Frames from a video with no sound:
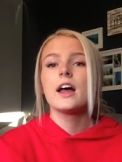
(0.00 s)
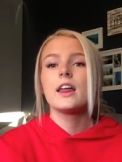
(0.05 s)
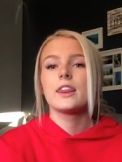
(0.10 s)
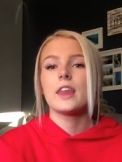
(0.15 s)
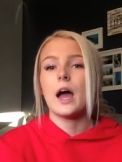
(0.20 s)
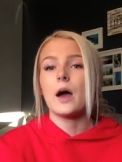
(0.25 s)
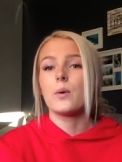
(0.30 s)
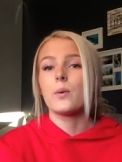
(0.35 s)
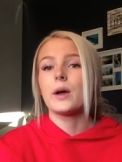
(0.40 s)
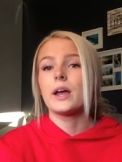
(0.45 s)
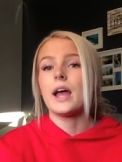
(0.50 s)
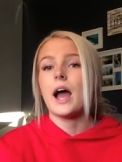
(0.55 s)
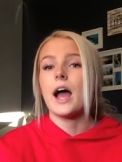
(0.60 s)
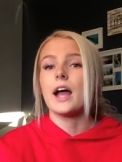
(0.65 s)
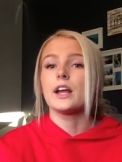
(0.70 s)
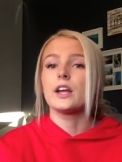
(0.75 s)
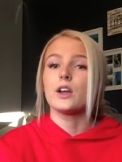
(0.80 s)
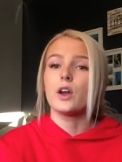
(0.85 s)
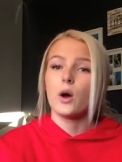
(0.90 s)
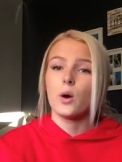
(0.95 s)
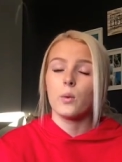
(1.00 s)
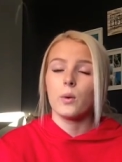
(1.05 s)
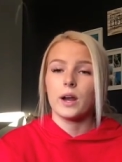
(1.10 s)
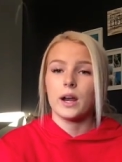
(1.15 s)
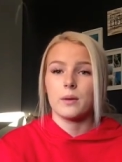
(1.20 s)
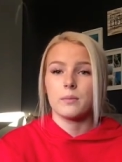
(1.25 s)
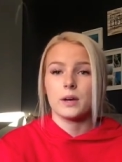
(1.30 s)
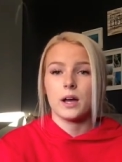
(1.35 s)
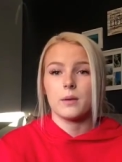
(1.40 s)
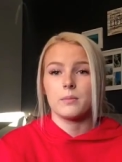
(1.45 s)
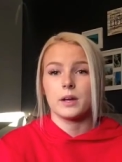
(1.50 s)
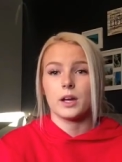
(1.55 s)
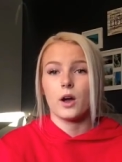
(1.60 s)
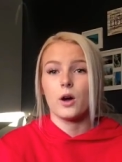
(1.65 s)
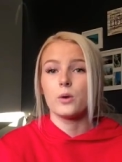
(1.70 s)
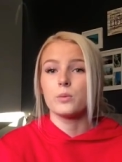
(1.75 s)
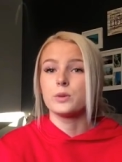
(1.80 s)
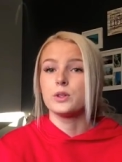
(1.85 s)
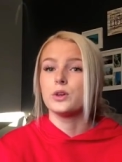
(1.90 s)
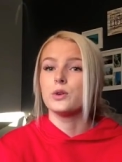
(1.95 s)
That way I know what I'm coming
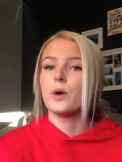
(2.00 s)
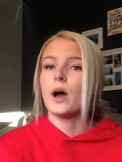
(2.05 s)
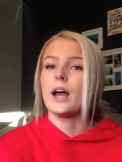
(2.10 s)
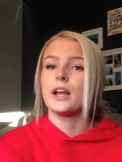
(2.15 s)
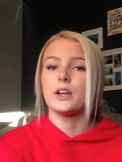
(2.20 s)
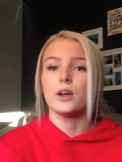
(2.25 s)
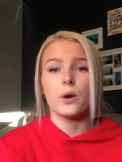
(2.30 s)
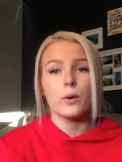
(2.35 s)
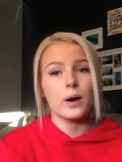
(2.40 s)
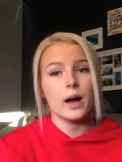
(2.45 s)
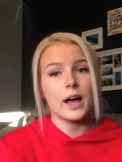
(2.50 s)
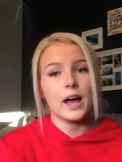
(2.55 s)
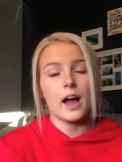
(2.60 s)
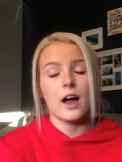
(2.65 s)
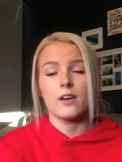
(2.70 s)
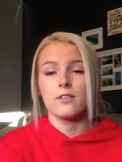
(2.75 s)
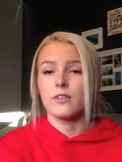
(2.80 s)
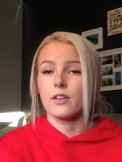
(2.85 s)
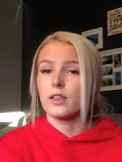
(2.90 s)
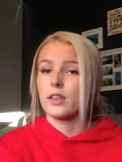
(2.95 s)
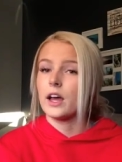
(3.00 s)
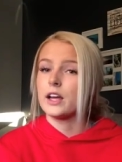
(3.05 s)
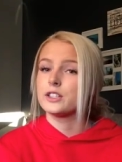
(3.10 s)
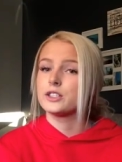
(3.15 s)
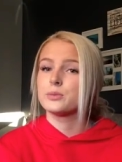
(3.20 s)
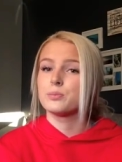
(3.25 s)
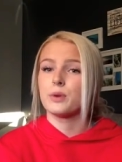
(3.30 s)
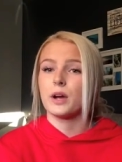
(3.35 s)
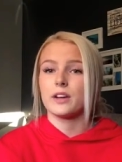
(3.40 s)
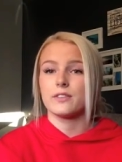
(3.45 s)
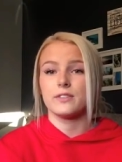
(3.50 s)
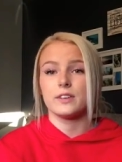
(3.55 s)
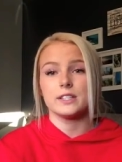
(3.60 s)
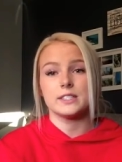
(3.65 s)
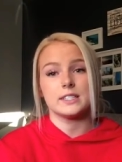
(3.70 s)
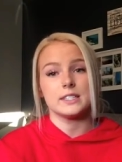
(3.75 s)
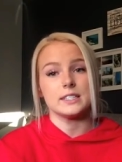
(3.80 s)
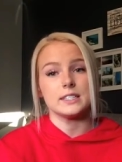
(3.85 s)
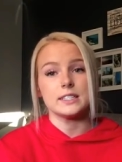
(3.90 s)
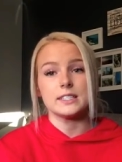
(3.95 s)
home to. I know I have lunch,
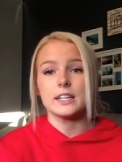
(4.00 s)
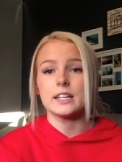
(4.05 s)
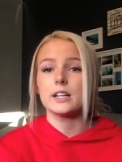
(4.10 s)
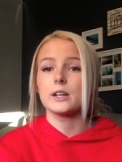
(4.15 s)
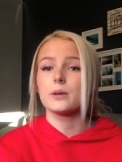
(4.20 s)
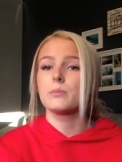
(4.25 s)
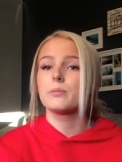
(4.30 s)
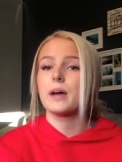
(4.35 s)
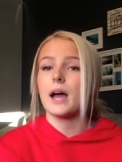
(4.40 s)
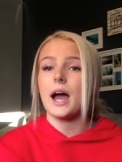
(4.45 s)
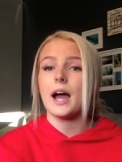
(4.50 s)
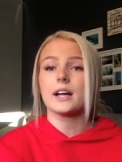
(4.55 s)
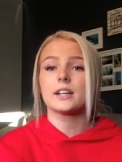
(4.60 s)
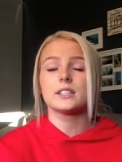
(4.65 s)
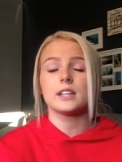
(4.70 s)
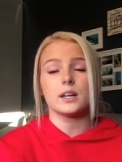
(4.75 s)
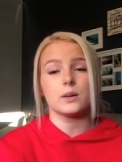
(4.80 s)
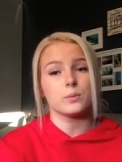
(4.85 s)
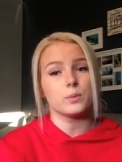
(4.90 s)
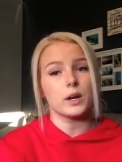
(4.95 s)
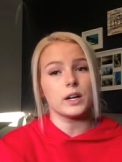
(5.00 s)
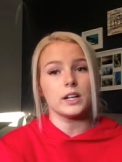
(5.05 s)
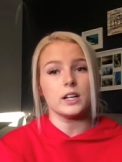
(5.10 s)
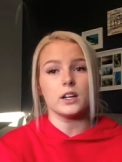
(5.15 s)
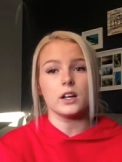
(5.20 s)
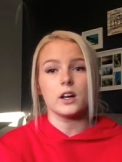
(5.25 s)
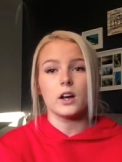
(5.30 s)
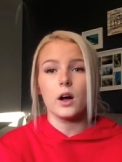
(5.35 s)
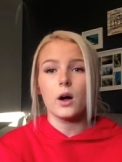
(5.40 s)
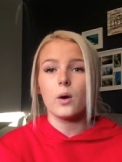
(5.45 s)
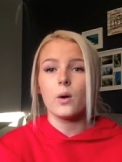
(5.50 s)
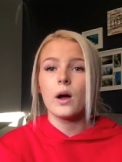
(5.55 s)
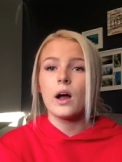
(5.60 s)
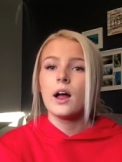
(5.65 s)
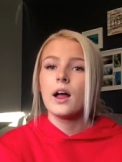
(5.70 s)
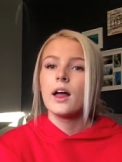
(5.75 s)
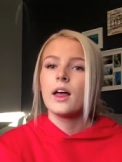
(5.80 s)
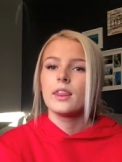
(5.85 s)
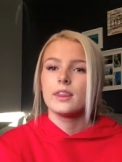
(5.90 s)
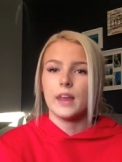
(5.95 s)
breakfast, and dinner packed and ready to go.
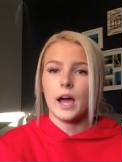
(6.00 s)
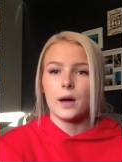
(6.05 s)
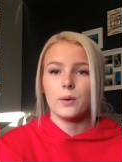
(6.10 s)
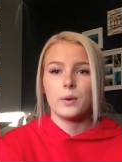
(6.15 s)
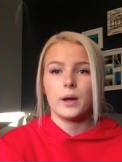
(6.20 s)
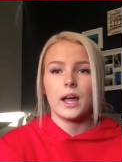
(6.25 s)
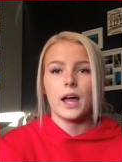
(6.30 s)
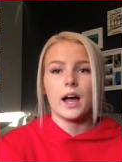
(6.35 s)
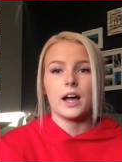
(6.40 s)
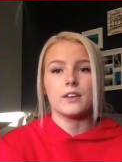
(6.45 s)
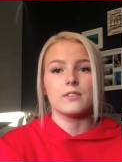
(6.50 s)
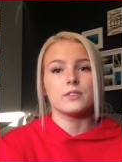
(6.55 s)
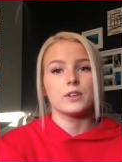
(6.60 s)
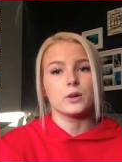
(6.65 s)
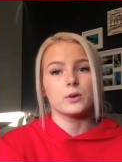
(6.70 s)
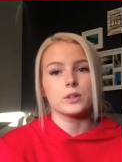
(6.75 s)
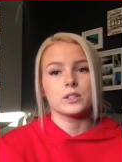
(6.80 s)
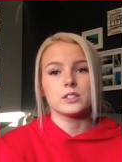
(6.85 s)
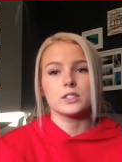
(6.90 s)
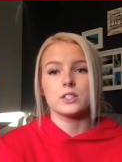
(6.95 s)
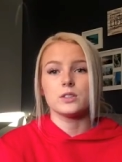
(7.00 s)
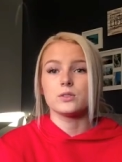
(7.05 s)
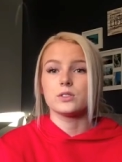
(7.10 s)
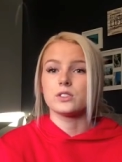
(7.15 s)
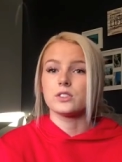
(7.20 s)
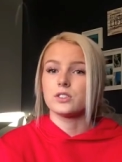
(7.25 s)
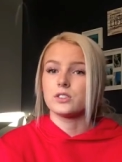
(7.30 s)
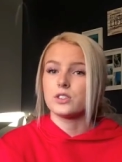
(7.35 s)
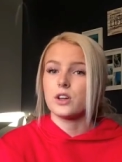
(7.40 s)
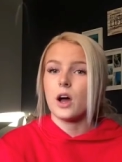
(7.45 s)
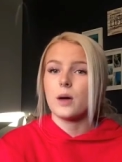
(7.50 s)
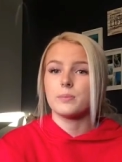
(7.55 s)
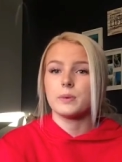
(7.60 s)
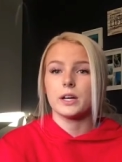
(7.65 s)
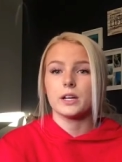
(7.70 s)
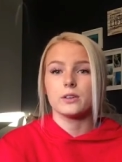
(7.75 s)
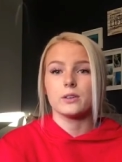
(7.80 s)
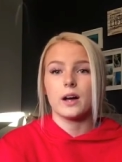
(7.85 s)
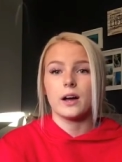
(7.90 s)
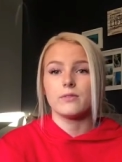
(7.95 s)
That way I have no excuse to stop
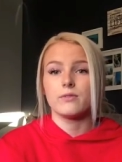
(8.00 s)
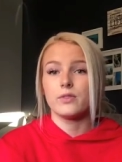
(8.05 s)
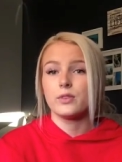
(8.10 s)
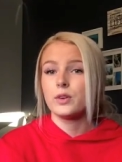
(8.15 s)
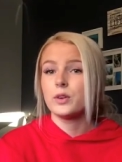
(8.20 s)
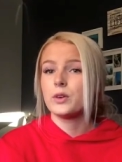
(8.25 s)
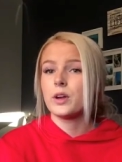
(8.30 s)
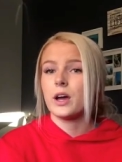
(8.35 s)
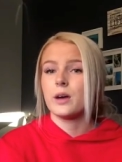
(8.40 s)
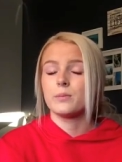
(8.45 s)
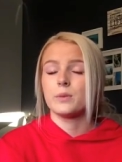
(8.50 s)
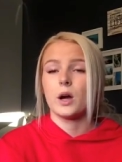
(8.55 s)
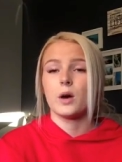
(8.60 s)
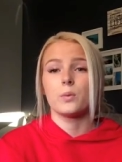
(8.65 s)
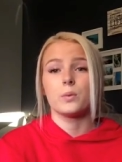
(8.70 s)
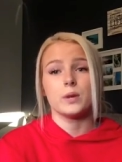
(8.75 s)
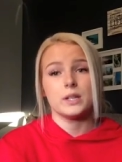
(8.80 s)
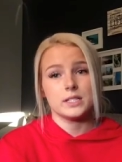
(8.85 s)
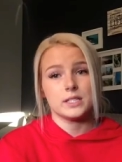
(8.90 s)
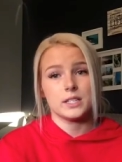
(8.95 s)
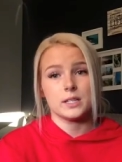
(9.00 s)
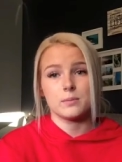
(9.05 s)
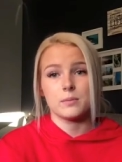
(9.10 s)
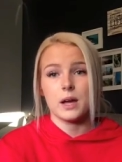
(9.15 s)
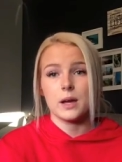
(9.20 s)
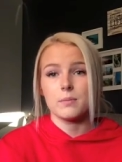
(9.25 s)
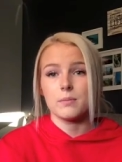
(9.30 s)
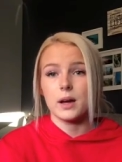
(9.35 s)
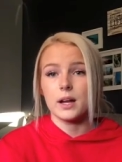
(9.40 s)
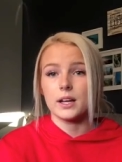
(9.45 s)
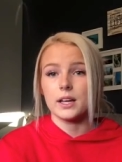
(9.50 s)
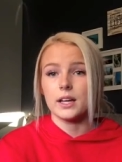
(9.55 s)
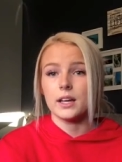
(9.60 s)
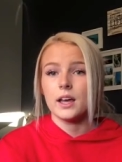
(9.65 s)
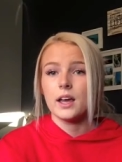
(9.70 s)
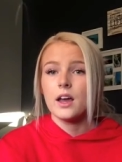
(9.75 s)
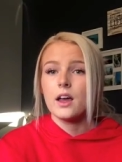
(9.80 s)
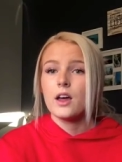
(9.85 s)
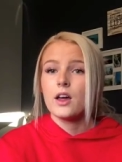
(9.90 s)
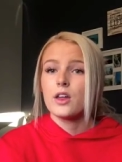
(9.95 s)
and grab food. I'm not wasting my money
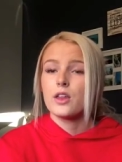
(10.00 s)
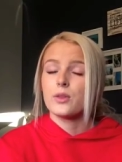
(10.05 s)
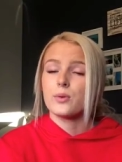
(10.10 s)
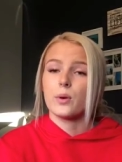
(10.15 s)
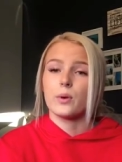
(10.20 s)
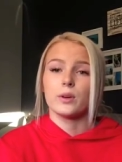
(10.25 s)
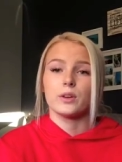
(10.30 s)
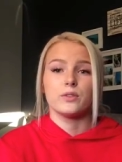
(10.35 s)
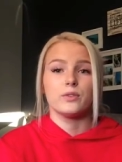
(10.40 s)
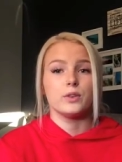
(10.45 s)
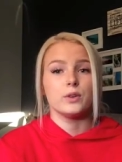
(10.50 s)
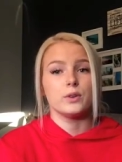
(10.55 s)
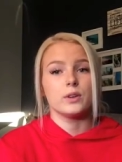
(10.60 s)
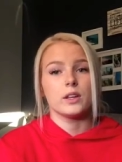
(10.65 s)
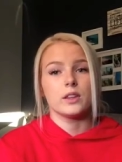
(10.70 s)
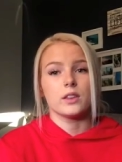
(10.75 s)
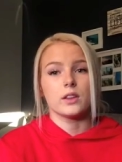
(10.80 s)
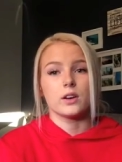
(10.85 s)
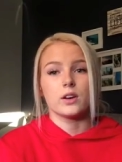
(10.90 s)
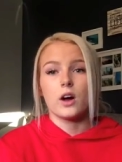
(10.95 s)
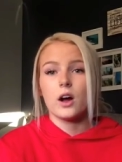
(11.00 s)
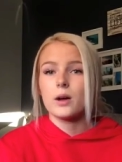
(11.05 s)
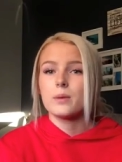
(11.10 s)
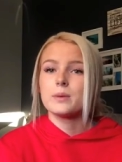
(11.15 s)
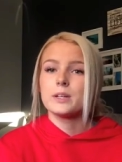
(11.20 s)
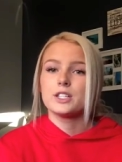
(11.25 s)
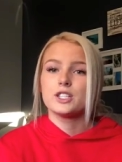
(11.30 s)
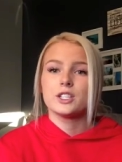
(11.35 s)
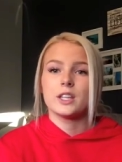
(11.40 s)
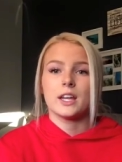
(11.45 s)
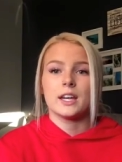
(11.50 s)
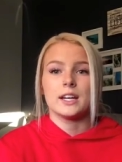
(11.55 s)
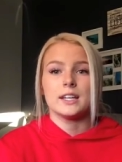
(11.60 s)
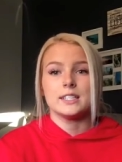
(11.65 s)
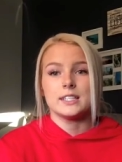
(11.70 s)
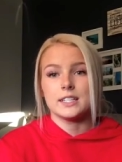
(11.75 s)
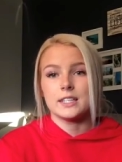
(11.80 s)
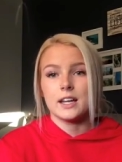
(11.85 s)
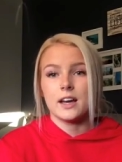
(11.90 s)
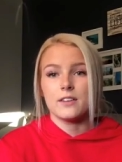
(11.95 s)
throwing food in the garbage that I
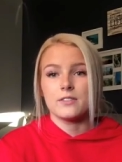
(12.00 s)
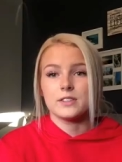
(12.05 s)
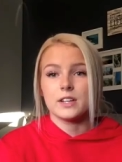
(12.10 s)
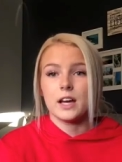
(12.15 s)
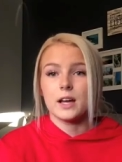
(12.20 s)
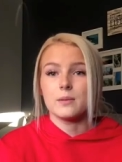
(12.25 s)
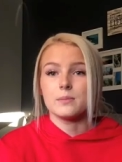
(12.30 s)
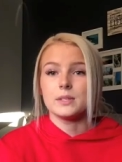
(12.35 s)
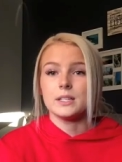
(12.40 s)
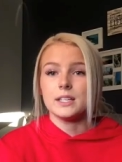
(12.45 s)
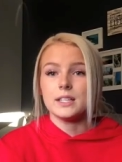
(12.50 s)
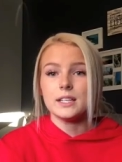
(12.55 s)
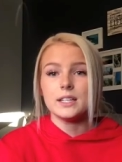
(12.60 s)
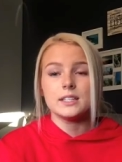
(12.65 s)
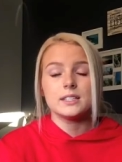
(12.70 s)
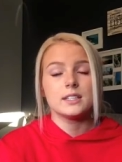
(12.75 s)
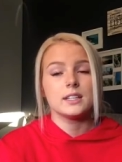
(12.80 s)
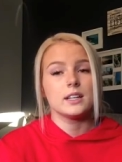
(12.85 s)
didn't have time to eat.